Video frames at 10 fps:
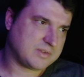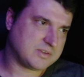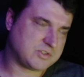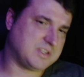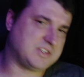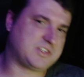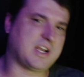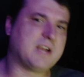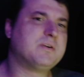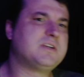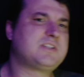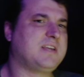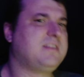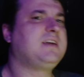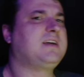So then Cyrus,
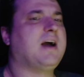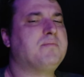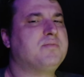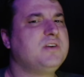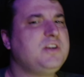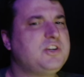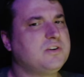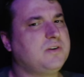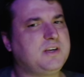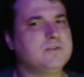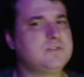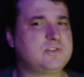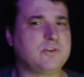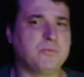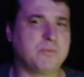I'm pretty sure he kills his
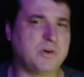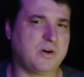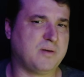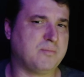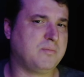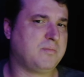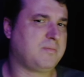own mom.